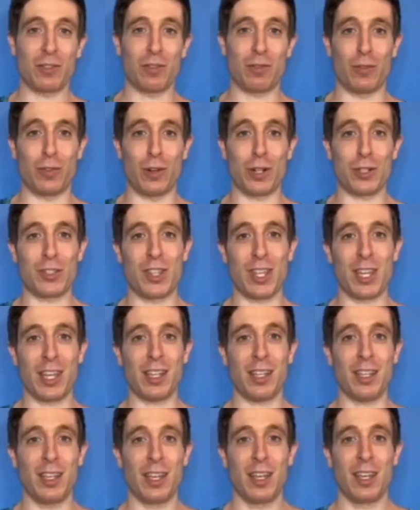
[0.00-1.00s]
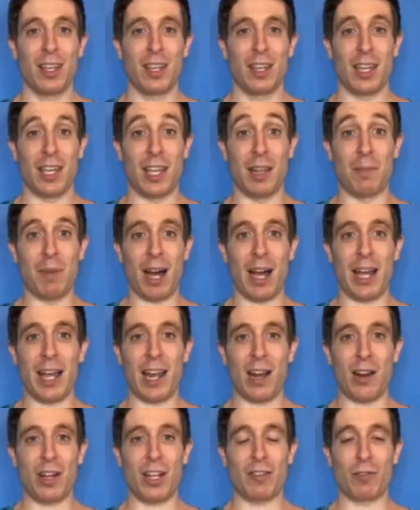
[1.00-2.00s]
First thing, in my
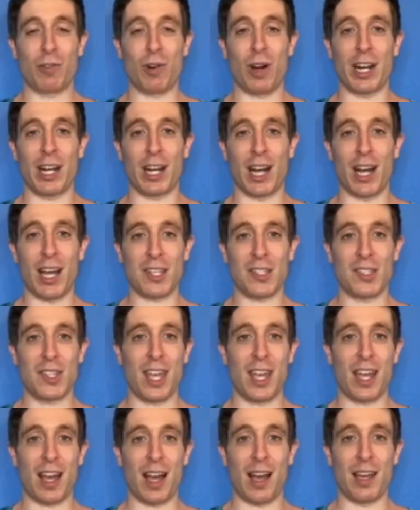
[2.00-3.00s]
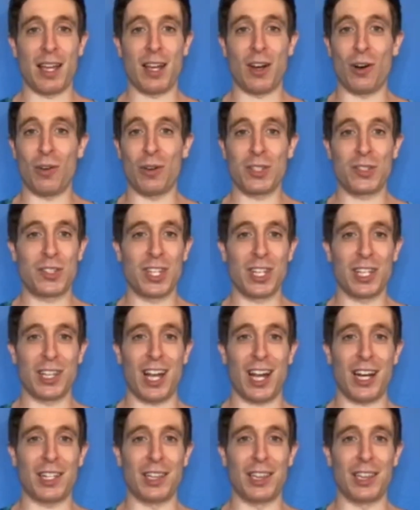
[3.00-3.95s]
area of Guanacaste, I always see a lot of